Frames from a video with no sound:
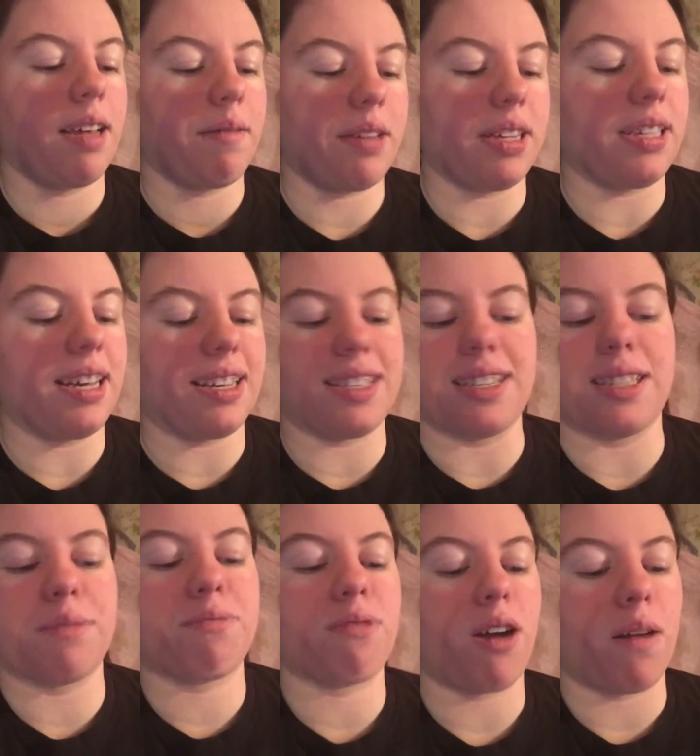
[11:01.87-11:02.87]
I mean, yes,
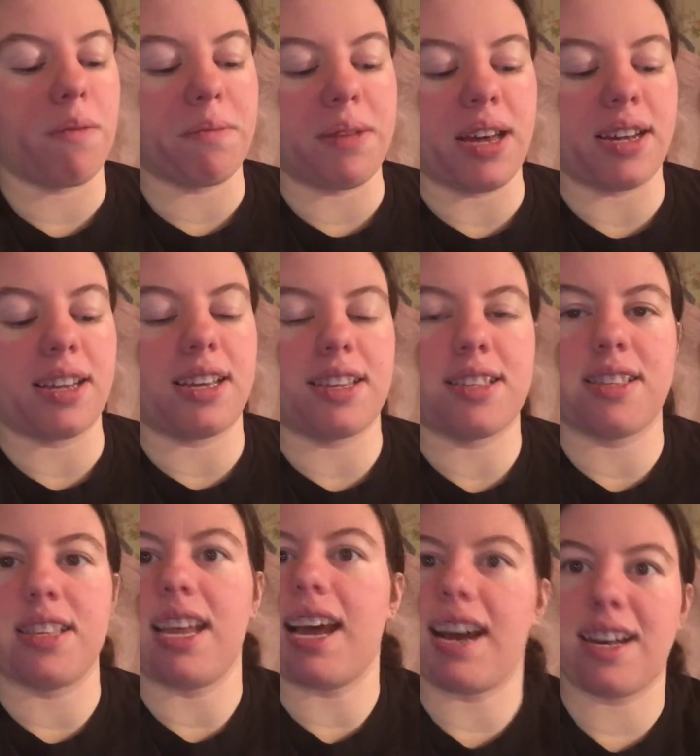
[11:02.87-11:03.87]
it's problematic. Yes,
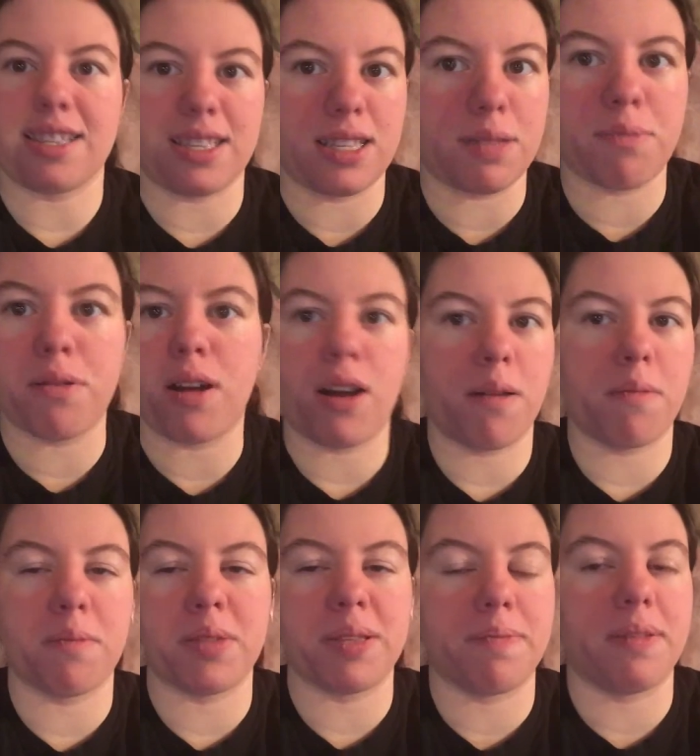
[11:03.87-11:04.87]
it has its
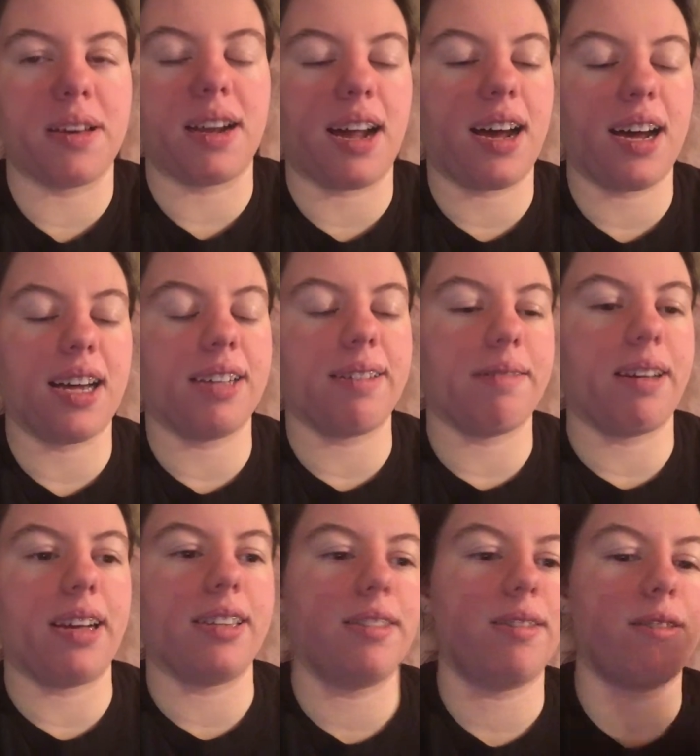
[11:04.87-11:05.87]
problems, but I,
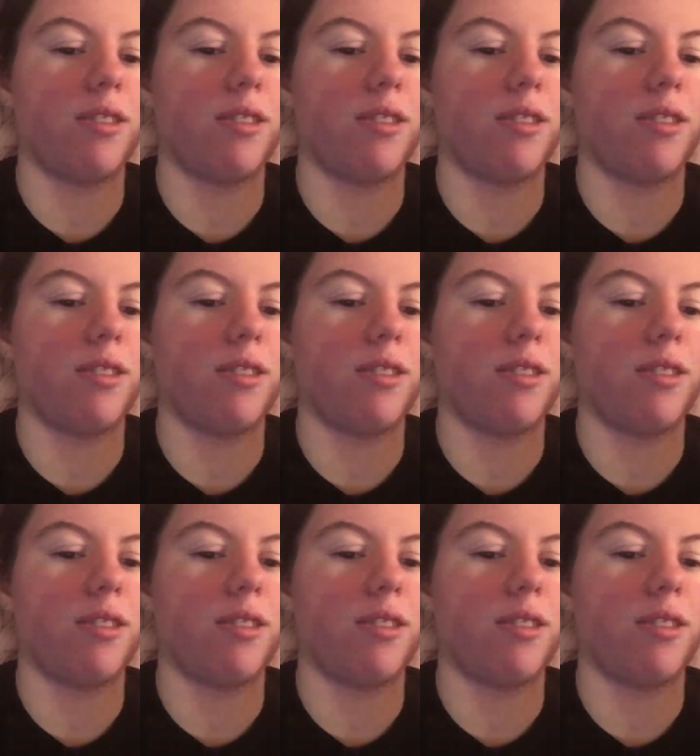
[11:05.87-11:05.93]
I,